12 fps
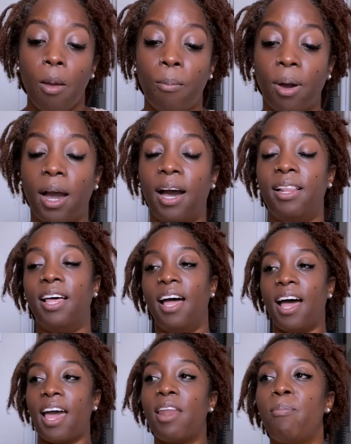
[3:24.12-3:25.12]
but a
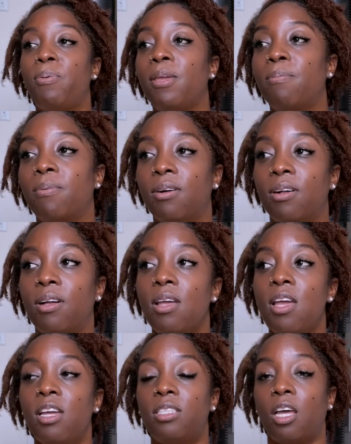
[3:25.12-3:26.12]
lot of people
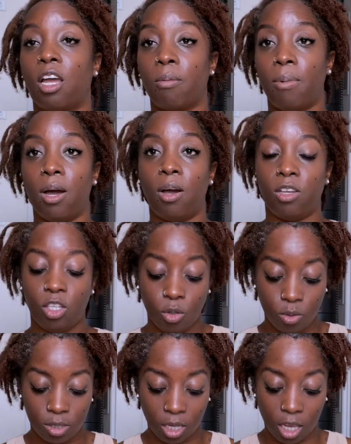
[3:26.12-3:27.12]
talk about
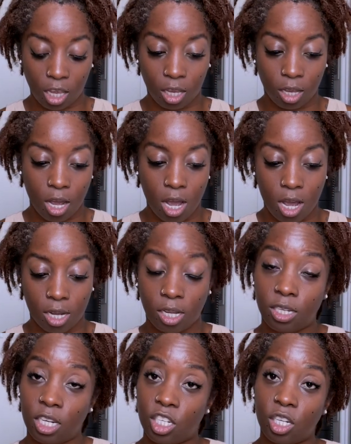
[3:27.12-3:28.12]
using
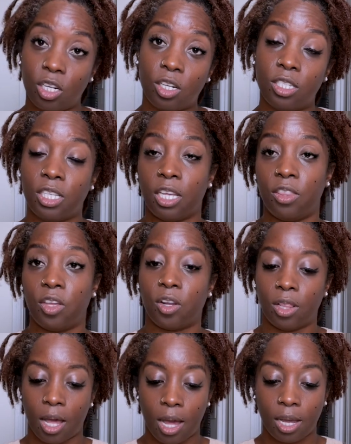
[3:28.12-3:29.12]
conditioners in their
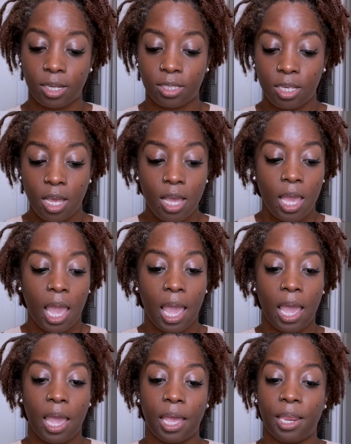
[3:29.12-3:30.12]
locks,
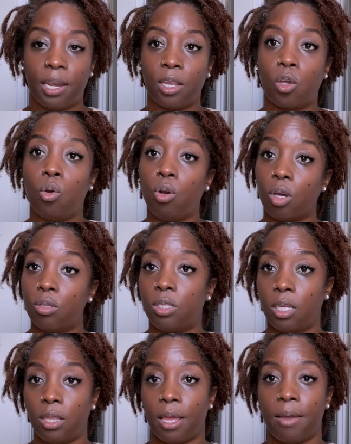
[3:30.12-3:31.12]
and kudos
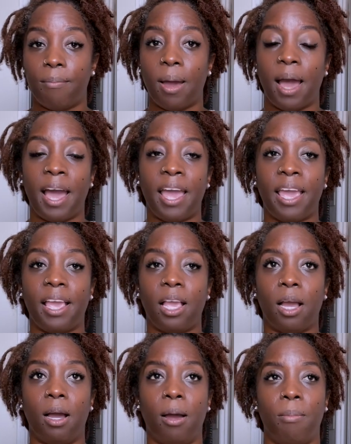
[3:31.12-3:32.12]
to them.
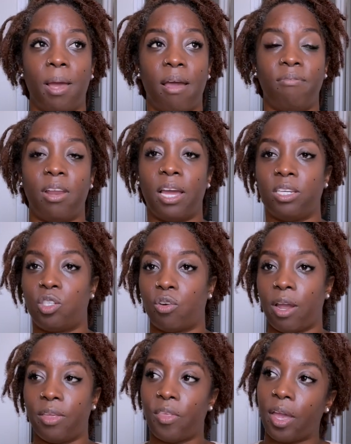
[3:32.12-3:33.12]
I have not
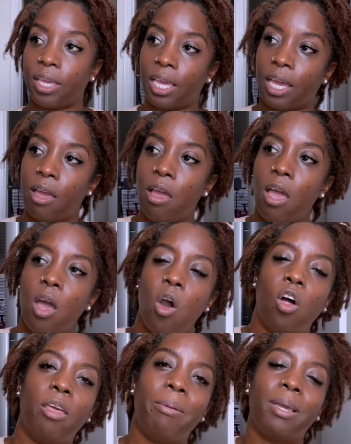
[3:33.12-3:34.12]
tried that yet.
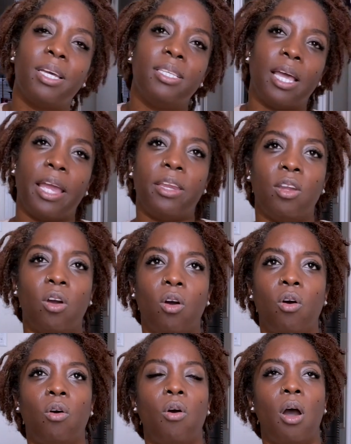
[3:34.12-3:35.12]
Only because I
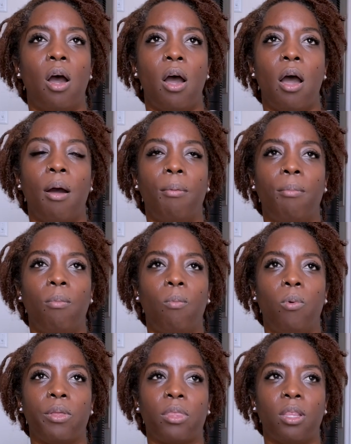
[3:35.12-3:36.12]
know
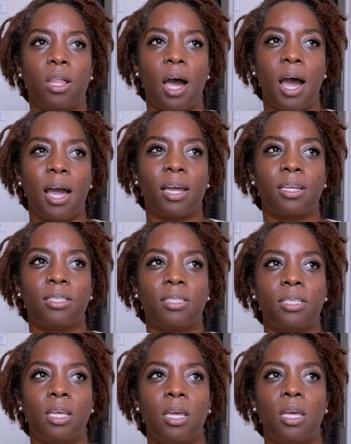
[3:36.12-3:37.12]
with locks,